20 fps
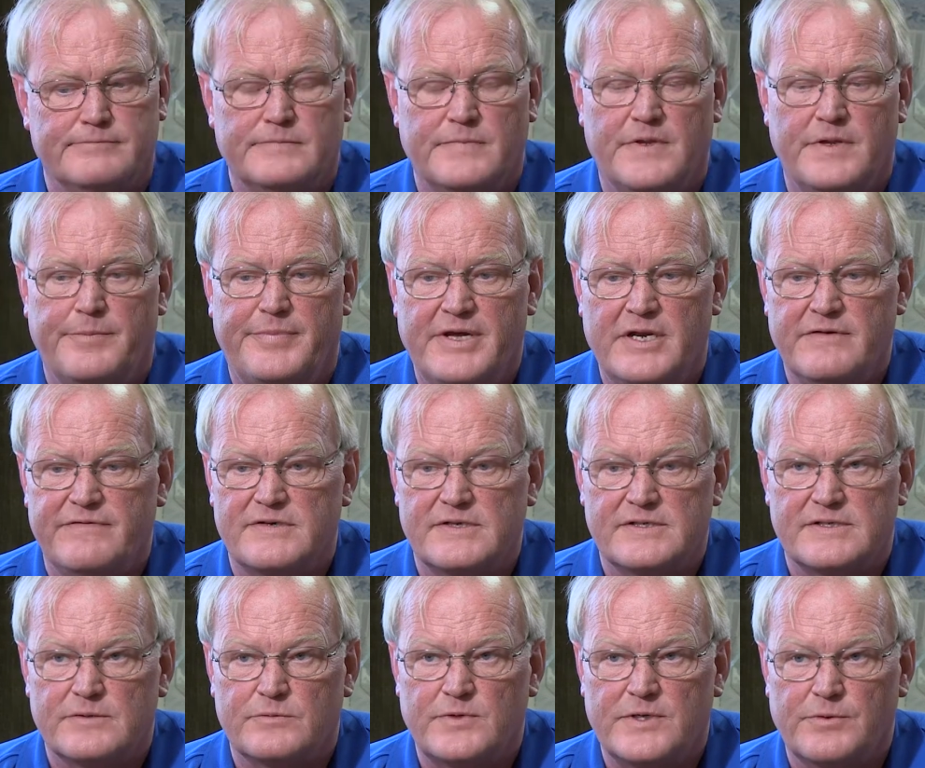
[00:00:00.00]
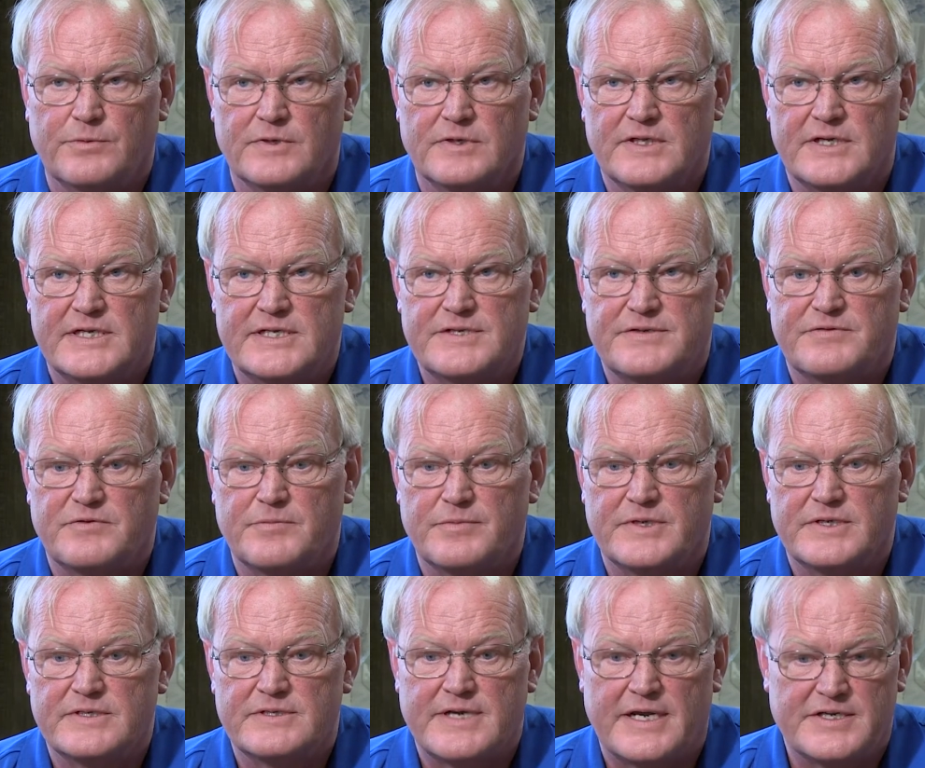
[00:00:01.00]
The benefits that we realized from
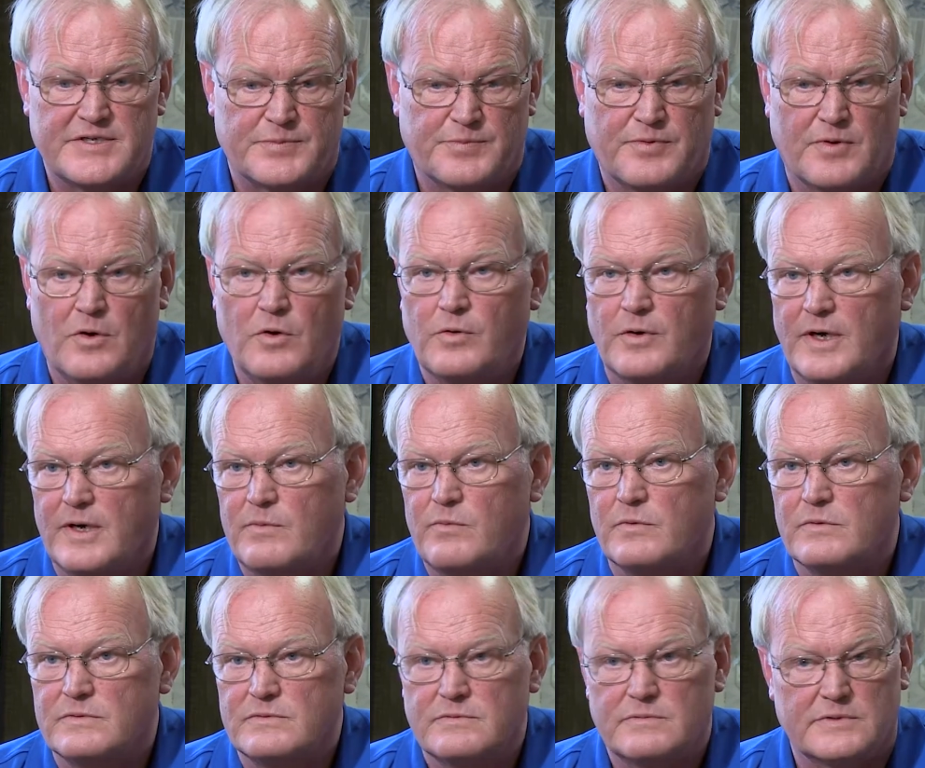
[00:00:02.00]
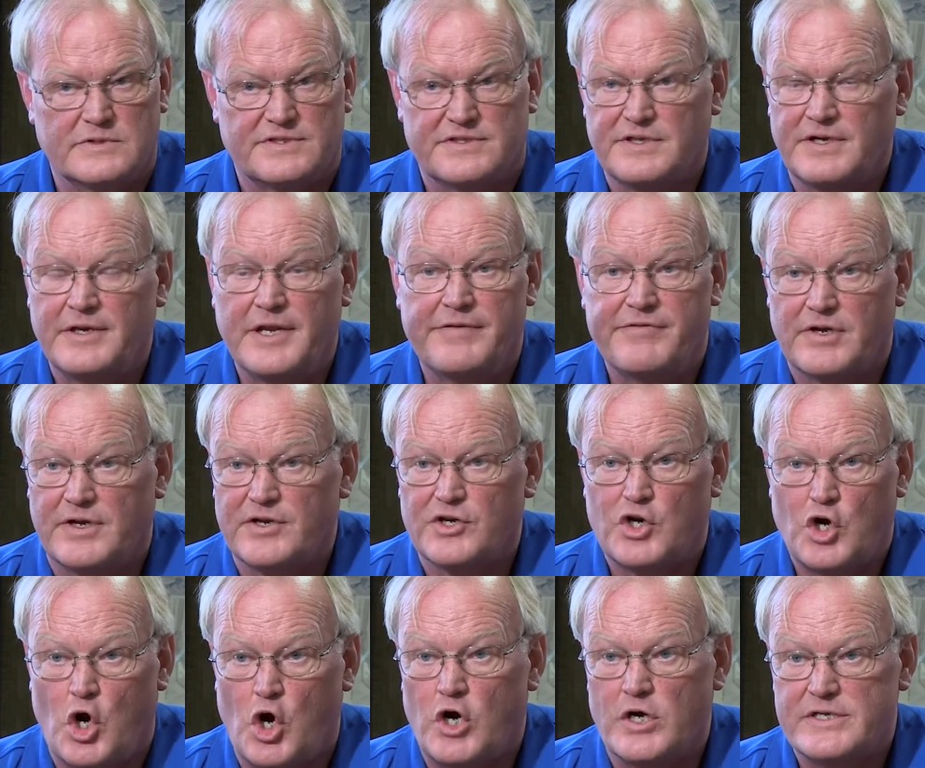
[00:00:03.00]
this as a program were significant
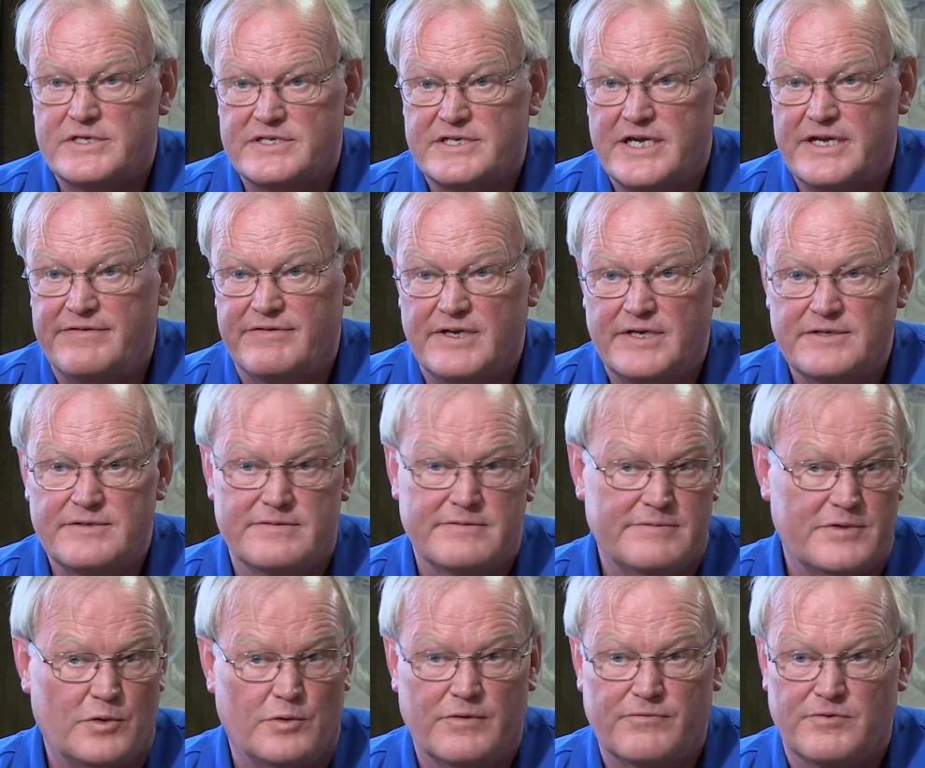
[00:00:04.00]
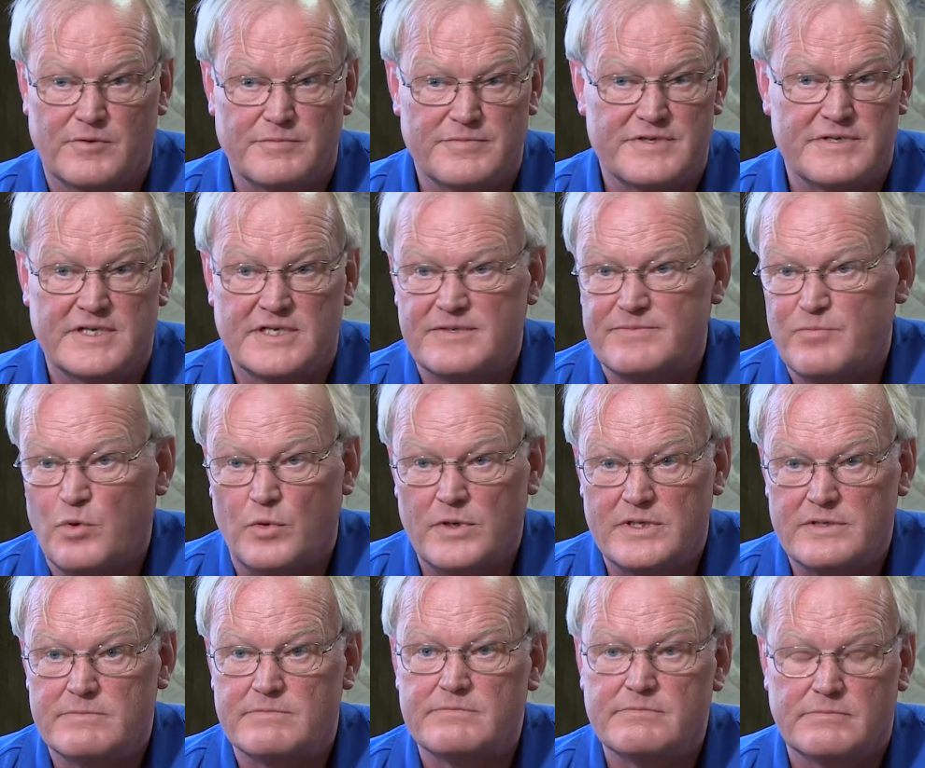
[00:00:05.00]
cost savings, going from
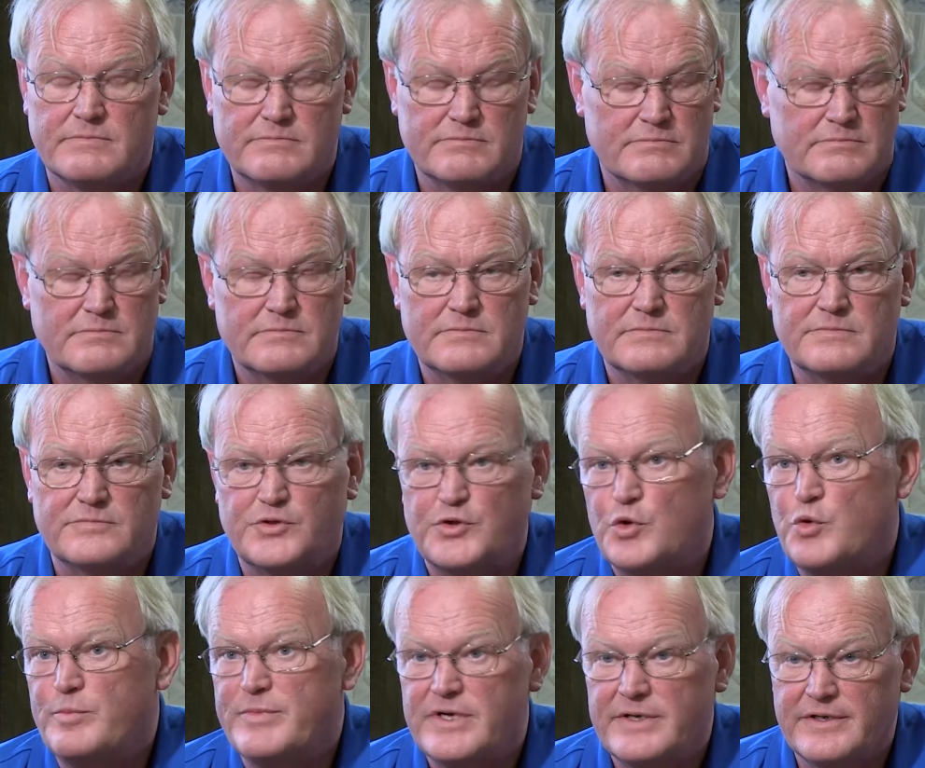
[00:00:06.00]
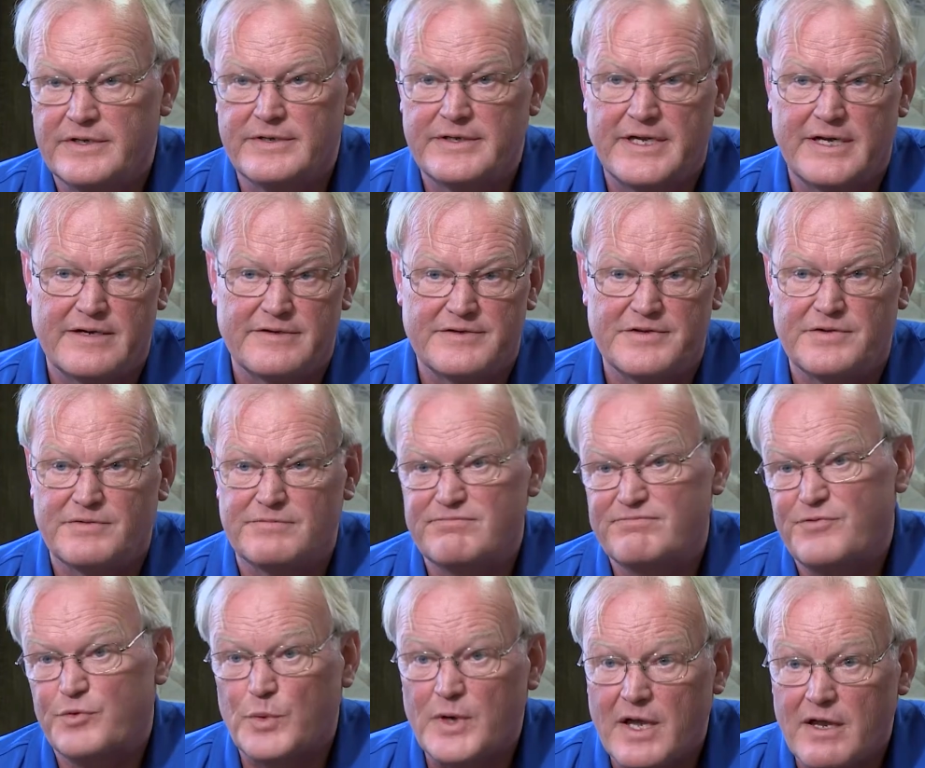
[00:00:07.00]
$6.2 million down to
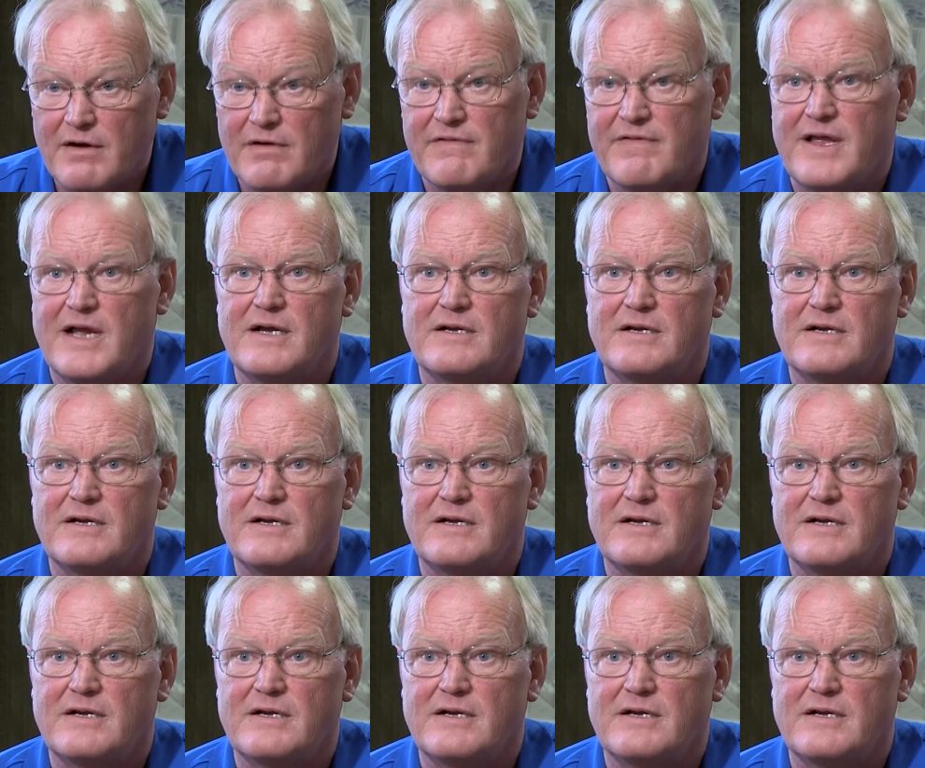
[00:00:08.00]
$300,000,